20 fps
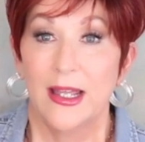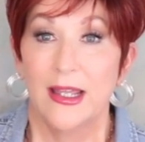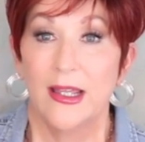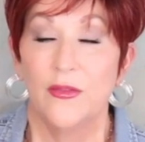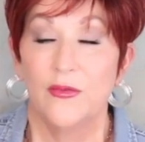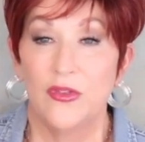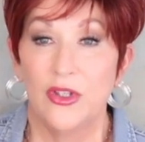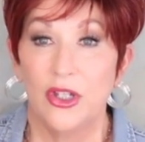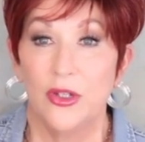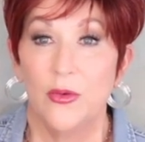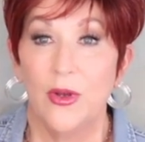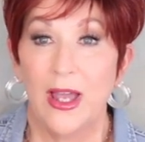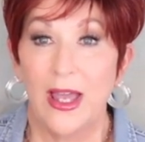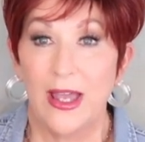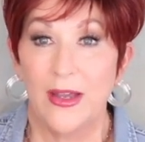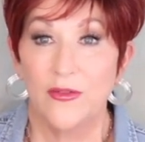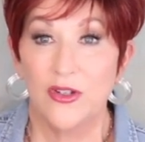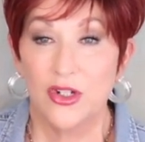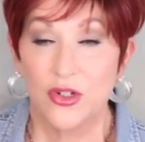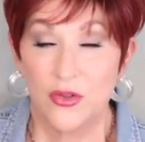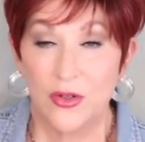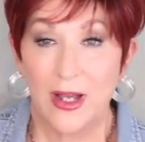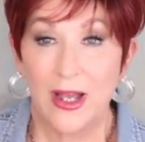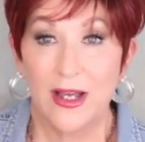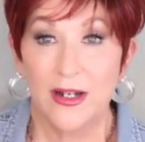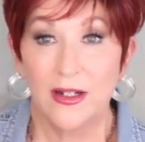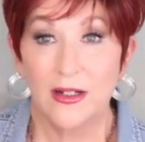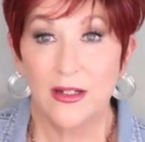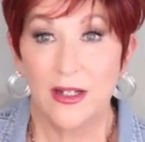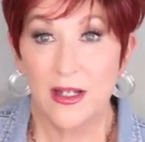If you haven't
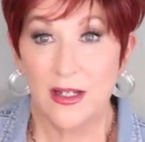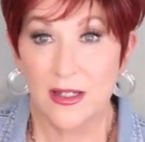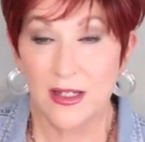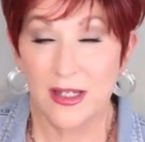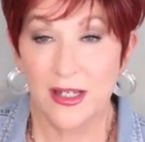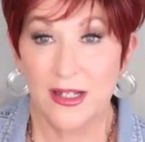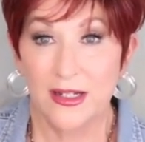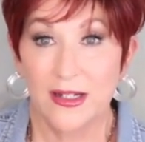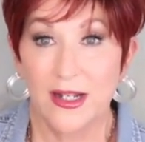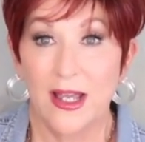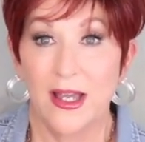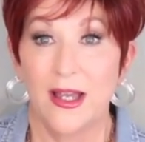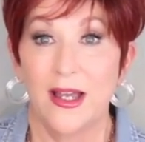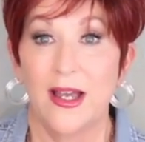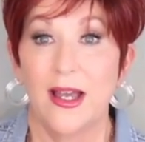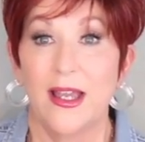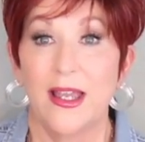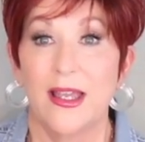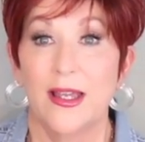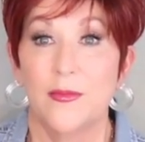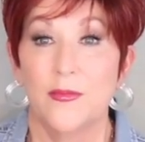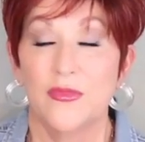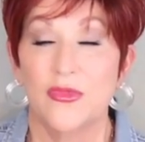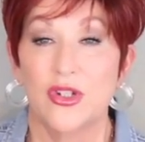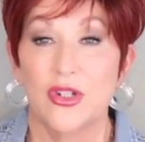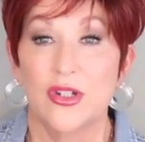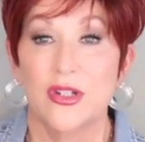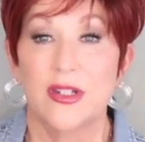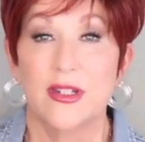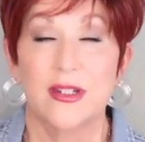tried Elan, I am
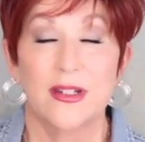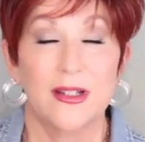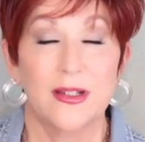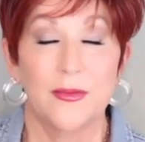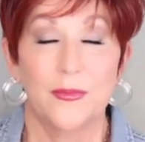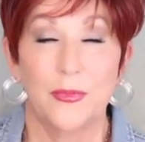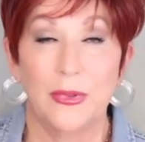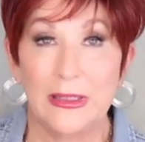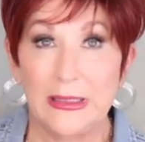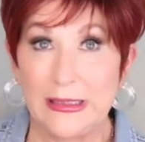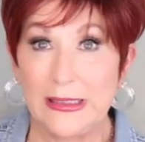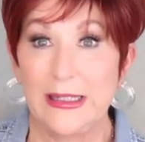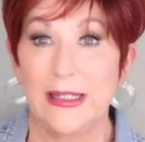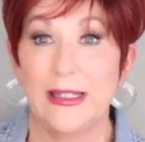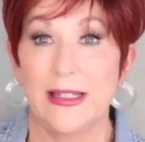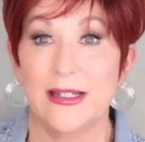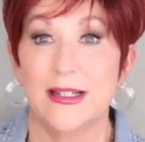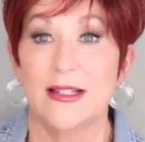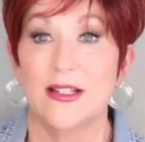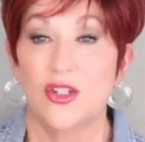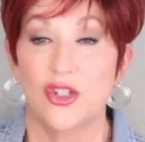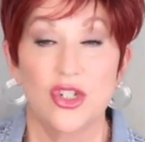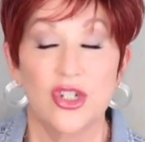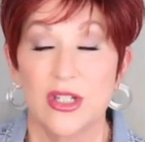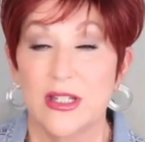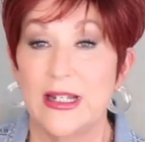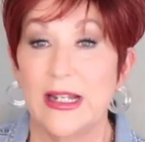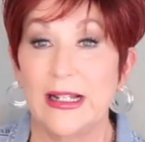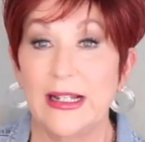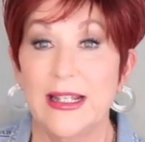just, please,
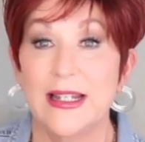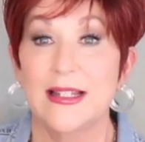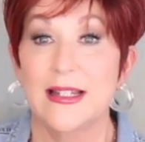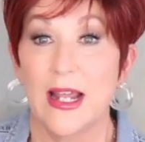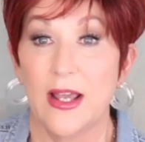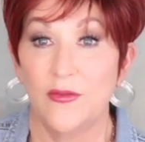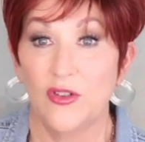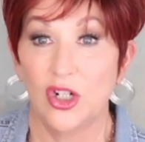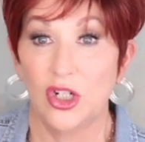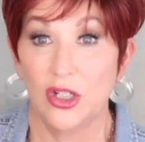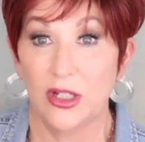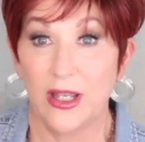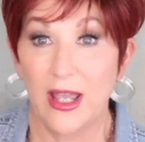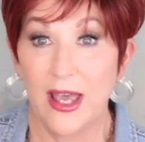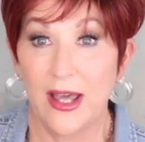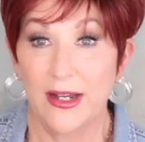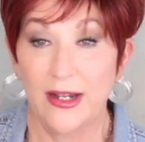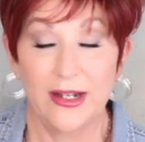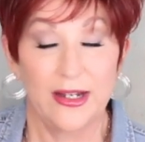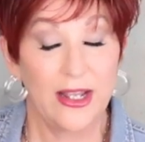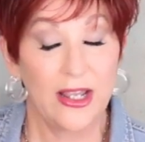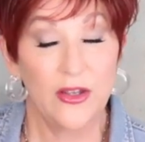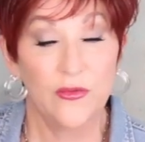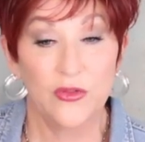just at least have a look at it.